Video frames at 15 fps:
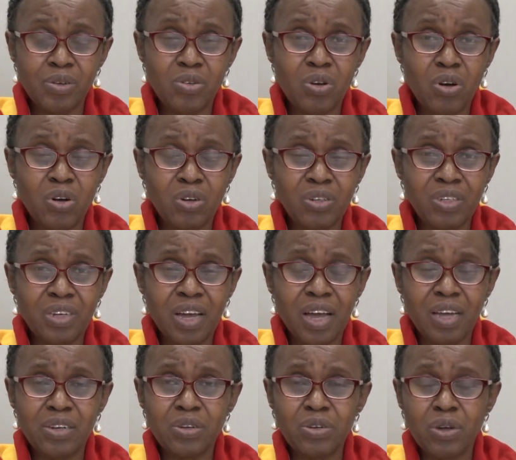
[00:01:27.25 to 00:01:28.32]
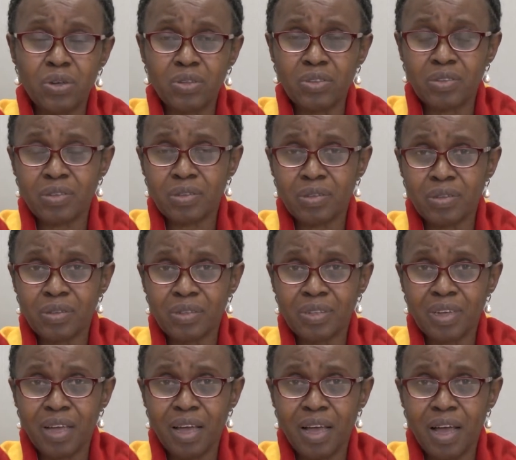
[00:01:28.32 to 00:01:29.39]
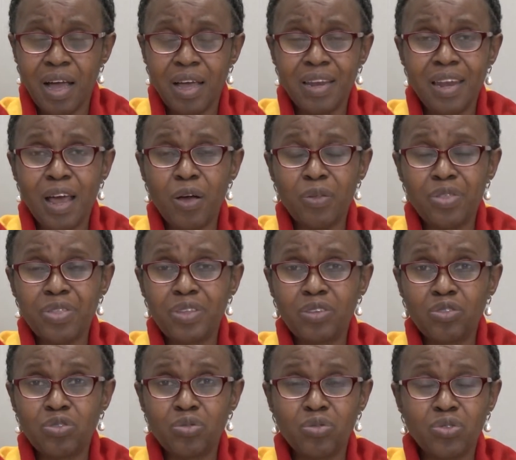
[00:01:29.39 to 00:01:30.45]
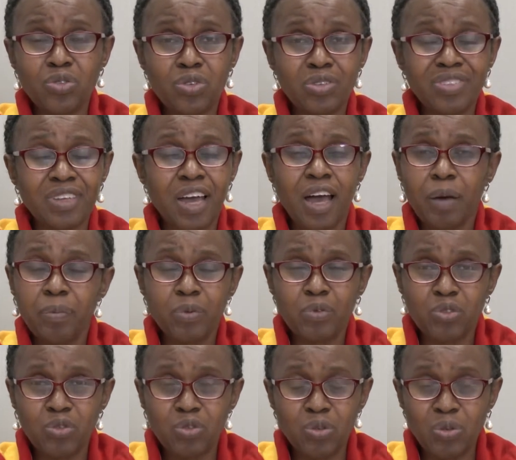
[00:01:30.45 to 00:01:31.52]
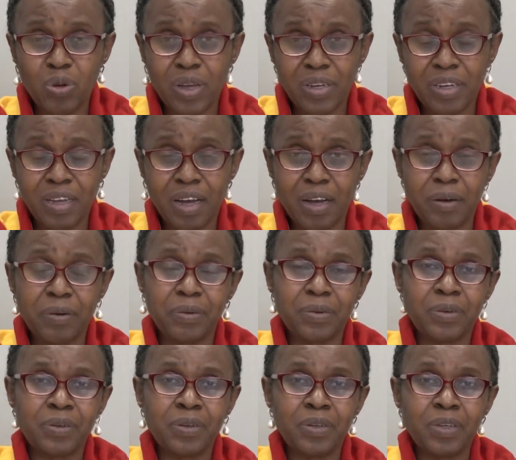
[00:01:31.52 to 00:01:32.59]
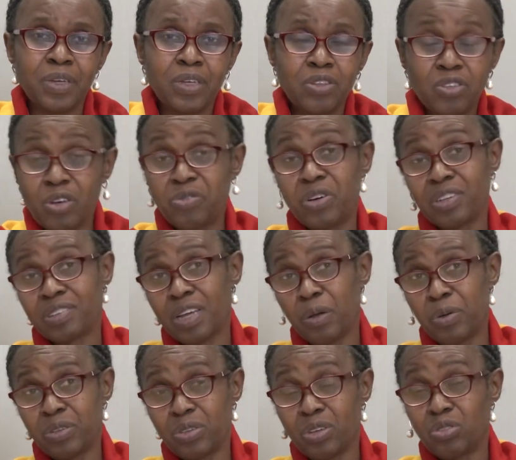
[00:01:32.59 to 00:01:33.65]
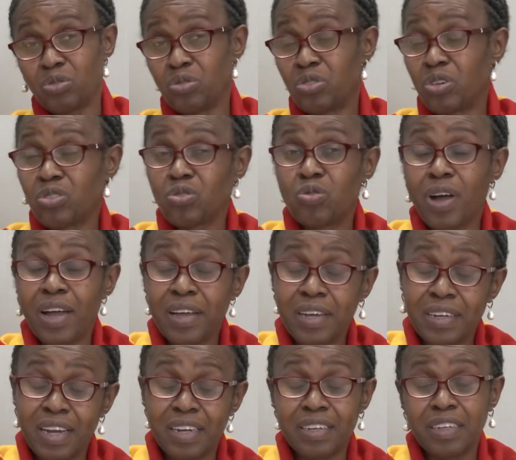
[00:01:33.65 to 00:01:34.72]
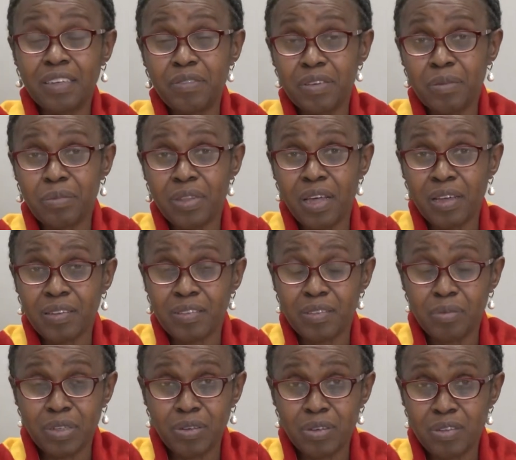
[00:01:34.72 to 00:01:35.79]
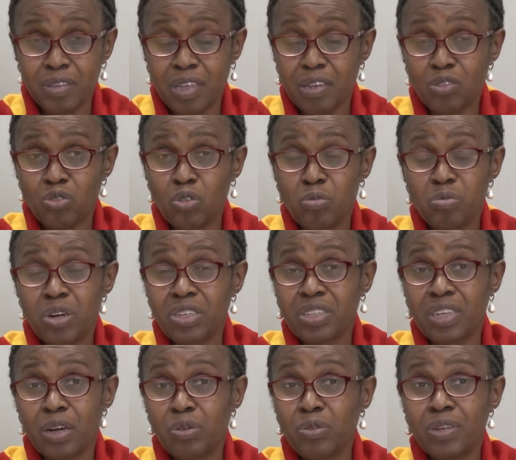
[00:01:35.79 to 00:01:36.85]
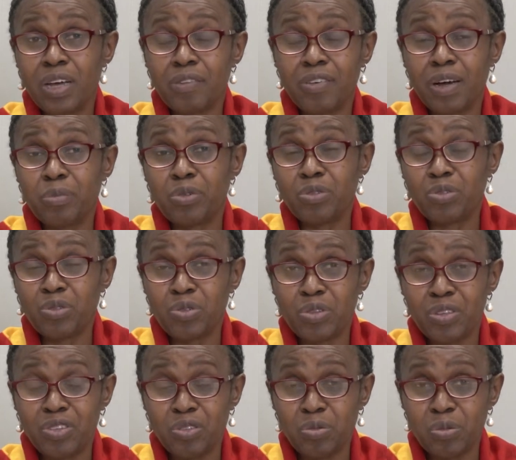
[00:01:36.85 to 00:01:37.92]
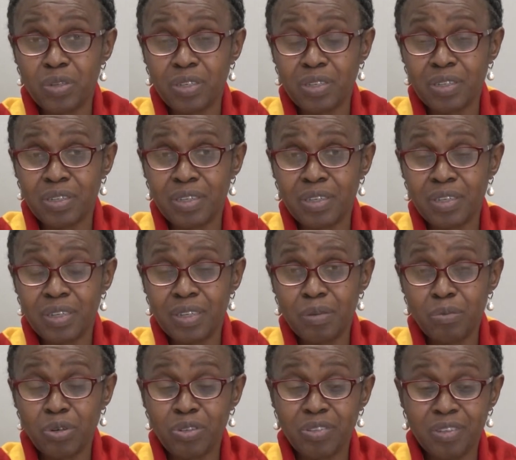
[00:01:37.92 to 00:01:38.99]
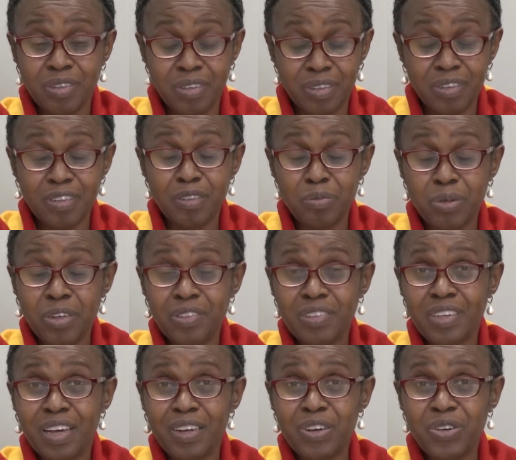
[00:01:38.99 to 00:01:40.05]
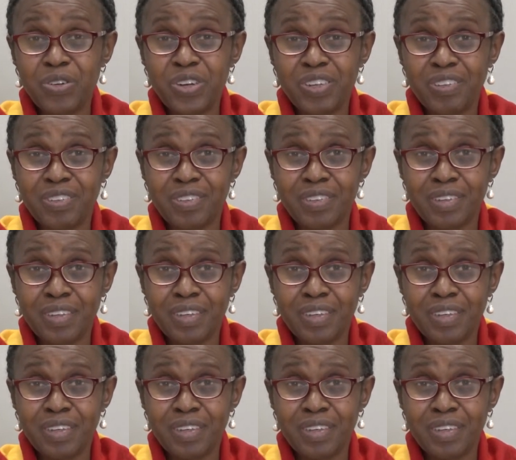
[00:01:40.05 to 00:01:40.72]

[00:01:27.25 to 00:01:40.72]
God cannot allow things to just happen to you anyhow. So first, I want us to just go ahead and give him thanks, because there's so much that could have happened to you this week, but in his mercy and grace,